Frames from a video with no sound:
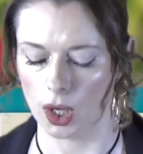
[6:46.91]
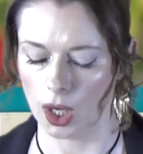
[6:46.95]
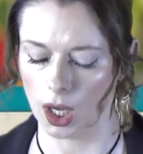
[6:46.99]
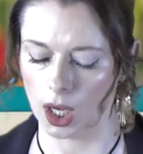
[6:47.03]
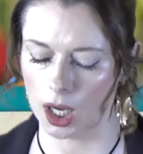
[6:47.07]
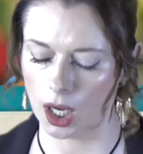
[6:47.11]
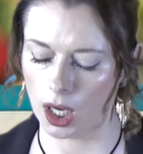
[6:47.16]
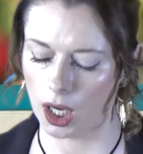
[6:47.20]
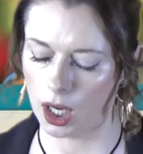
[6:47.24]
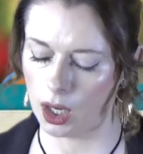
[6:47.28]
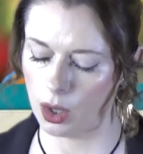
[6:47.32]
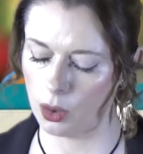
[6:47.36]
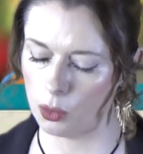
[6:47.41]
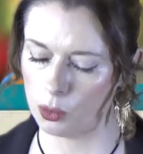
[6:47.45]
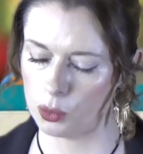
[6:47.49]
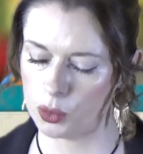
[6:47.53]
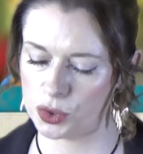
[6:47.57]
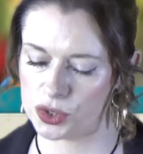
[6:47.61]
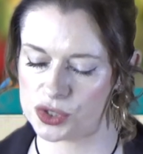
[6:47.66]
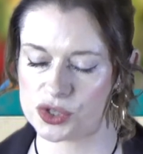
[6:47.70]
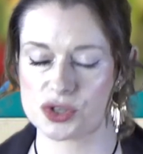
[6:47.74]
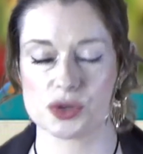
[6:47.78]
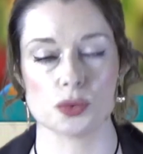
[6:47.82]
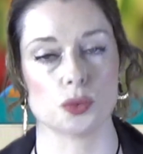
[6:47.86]
uh,
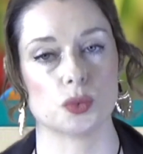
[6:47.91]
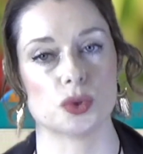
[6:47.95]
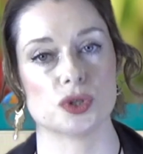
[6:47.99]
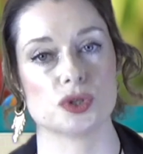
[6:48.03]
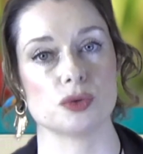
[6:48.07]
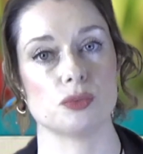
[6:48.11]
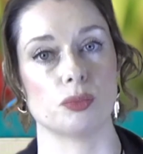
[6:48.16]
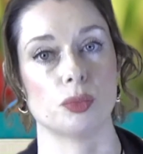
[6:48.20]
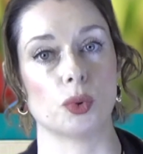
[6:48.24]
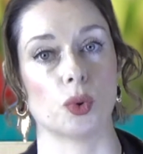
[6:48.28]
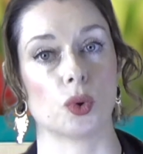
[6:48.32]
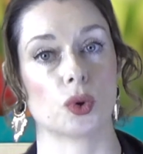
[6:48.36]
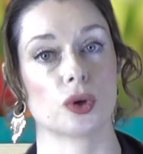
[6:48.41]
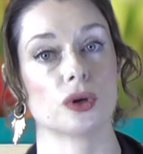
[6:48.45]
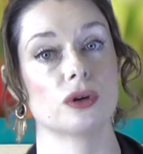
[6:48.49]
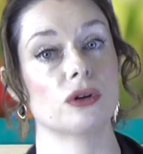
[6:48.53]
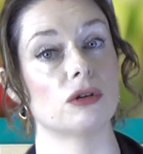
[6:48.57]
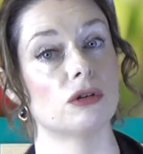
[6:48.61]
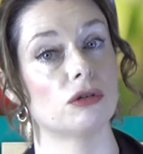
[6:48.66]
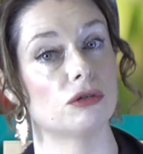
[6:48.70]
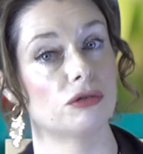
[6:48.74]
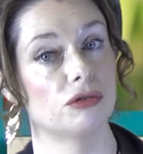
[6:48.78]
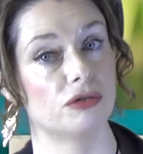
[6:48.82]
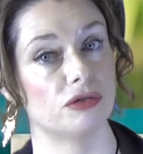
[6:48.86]
was was born
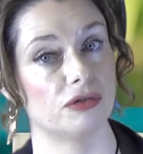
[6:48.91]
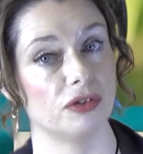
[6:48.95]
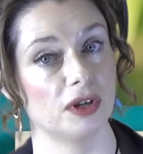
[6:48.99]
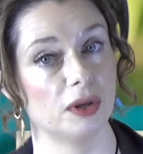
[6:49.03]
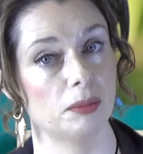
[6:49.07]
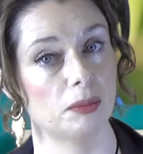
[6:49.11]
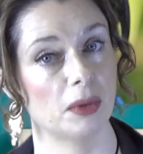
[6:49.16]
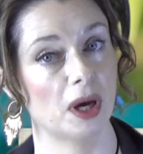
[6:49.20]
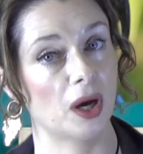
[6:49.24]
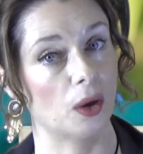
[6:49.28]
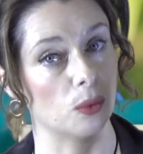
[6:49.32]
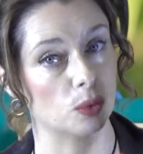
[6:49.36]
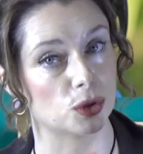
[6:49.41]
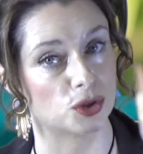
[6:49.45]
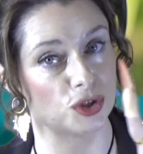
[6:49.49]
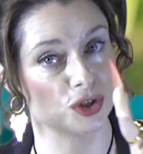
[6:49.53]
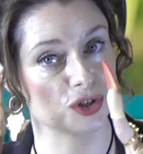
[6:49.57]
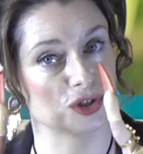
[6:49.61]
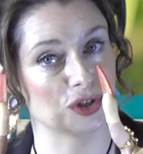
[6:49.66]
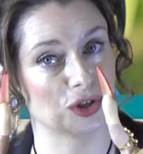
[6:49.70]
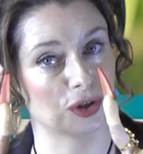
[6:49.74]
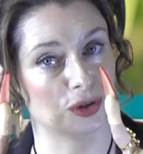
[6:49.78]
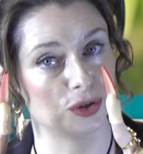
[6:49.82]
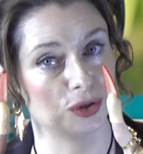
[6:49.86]
female, which
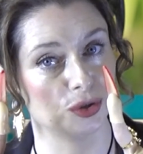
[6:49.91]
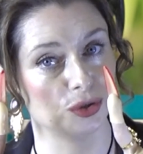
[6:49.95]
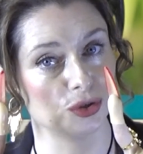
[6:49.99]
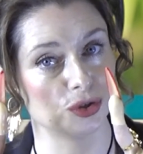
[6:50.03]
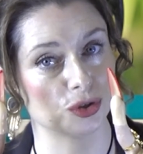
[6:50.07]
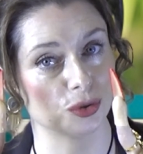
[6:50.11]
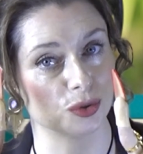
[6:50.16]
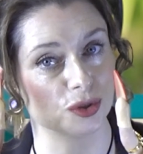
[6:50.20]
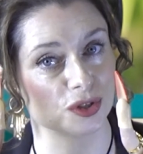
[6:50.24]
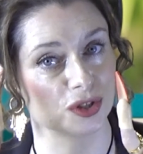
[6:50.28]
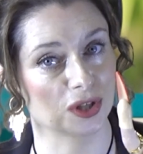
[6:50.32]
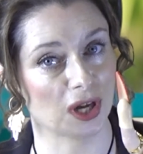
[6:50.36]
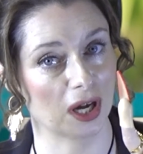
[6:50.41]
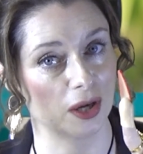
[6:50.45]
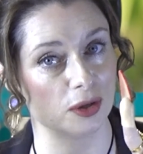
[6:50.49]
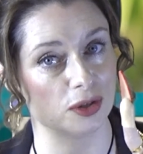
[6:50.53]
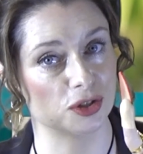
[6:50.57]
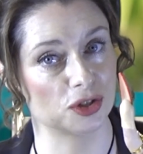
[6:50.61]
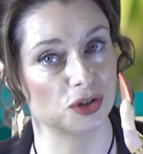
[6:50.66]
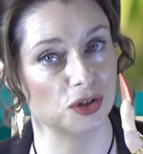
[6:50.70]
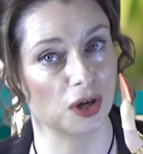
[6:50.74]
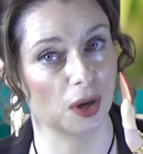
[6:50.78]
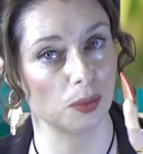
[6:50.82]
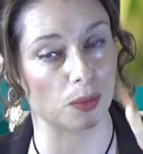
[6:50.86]
is unusual. It's,
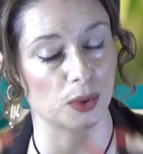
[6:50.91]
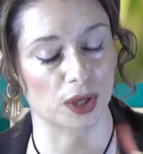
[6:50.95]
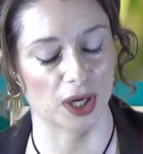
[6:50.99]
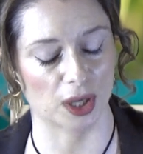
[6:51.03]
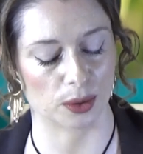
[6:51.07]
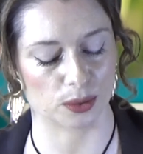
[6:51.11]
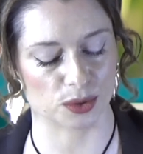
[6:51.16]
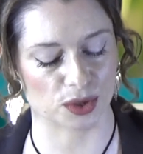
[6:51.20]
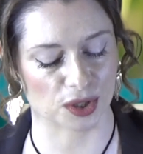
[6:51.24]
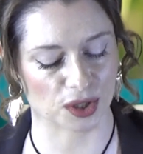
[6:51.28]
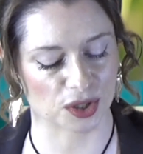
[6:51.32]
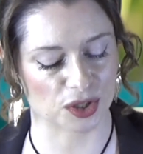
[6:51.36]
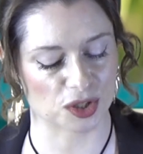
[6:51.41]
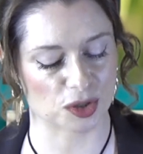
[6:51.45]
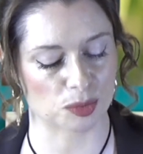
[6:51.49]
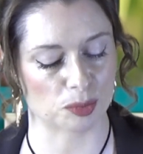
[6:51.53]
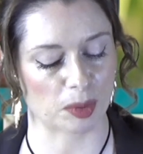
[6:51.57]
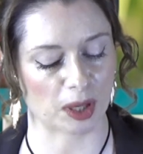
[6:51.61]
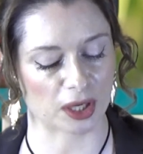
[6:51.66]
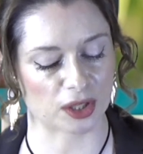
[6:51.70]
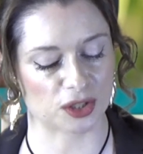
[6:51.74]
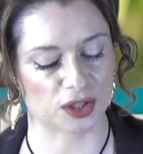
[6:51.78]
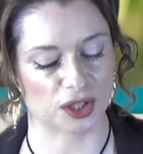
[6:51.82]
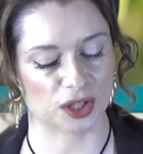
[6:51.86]
it's not what I was
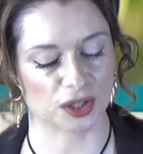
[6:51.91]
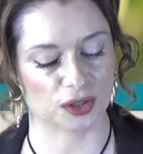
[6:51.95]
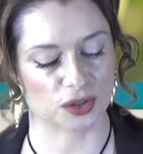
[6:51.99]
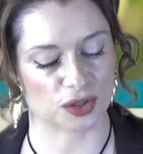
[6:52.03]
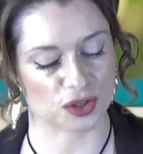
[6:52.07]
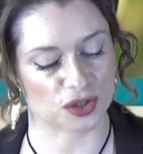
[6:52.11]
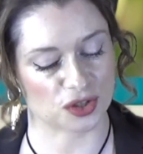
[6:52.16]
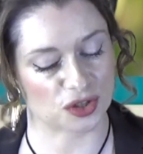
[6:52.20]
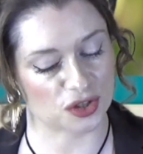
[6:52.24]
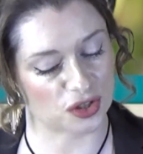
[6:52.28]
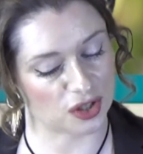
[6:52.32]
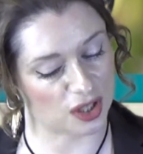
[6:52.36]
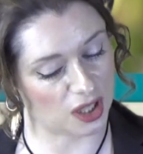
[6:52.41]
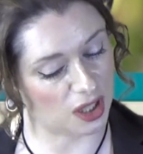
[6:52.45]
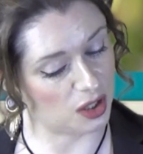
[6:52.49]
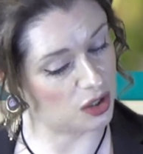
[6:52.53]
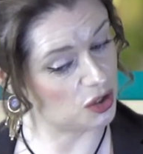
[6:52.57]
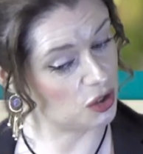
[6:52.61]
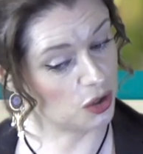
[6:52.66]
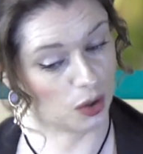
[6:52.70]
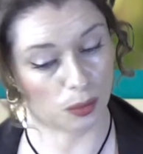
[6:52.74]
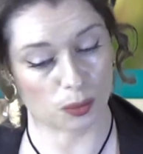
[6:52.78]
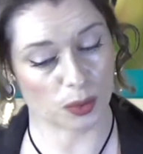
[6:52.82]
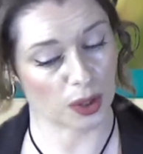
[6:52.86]
expecting to see.
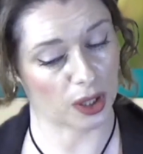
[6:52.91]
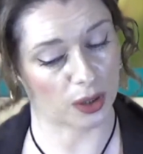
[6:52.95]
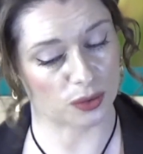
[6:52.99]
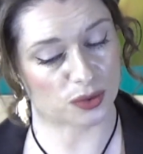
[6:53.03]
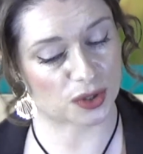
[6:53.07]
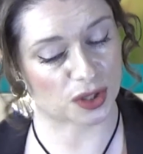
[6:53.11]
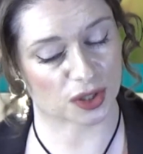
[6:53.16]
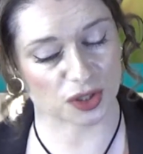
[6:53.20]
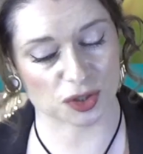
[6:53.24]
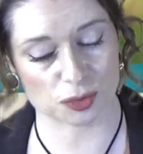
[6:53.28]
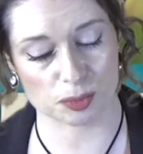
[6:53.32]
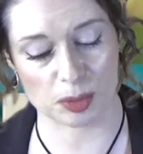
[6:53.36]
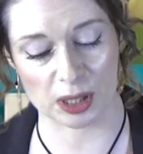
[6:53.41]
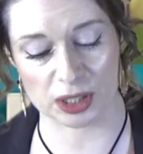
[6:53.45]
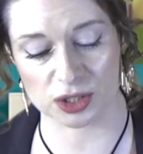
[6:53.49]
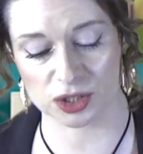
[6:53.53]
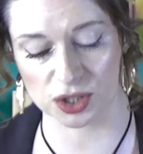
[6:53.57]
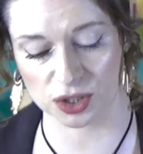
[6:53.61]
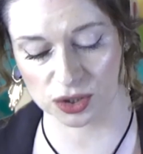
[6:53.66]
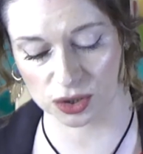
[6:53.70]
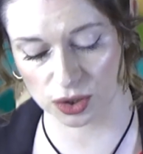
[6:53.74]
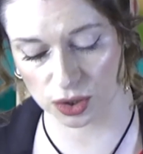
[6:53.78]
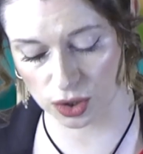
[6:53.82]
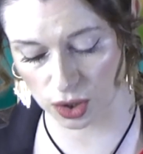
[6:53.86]
It's not what I was
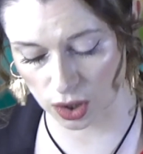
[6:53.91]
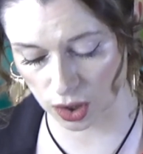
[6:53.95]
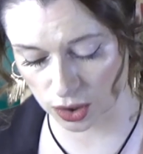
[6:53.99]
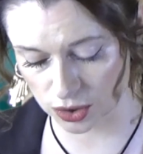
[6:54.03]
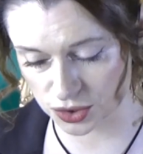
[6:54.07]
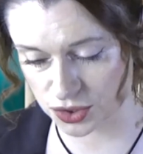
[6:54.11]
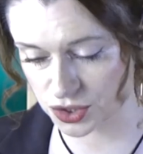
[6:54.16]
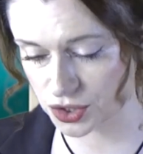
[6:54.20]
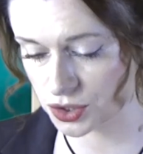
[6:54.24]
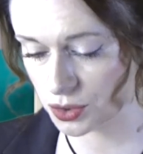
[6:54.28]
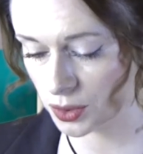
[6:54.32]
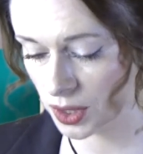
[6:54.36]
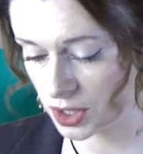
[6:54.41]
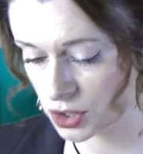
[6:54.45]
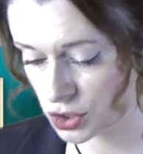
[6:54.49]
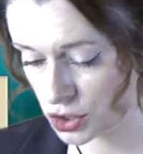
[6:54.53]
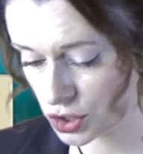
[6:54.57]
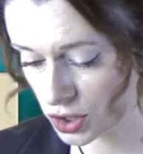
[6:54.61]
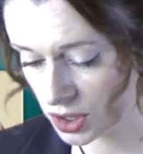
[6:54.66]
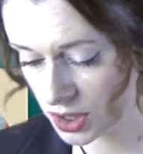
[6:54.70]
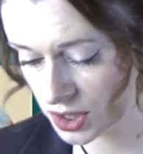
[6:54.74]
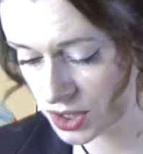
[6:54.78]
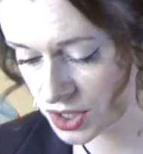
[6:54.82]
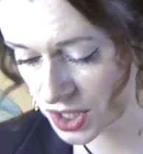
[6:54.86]
expecting the cards to
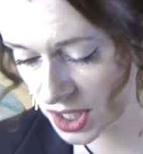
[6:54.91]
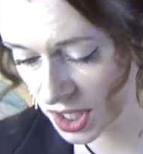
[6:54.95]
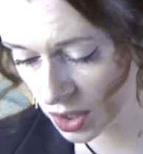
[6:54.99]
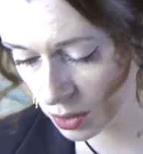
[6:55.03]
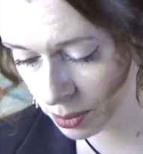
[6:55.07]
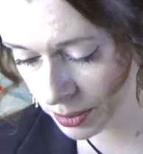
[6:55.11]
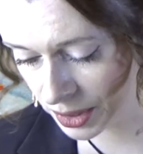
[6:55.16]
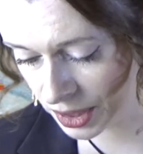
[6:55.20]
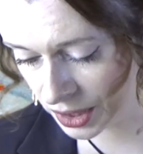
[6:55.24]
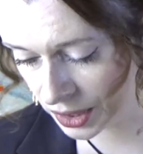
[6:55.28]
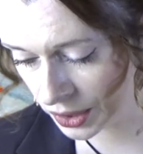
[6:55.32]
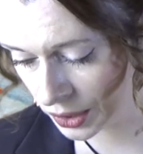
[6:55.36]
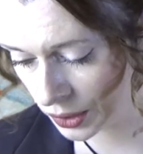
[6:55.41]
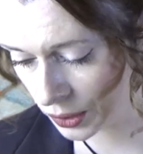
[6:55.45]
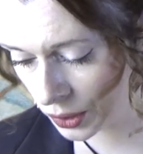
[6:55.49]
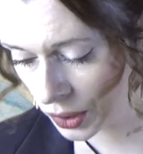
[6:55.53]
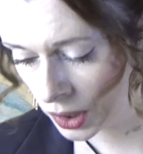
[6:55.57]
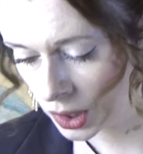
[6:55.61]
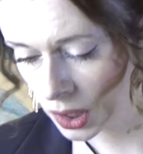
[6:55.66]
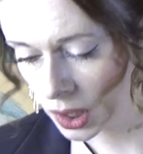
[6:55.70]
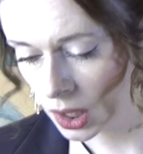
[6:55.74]
actually tell me here.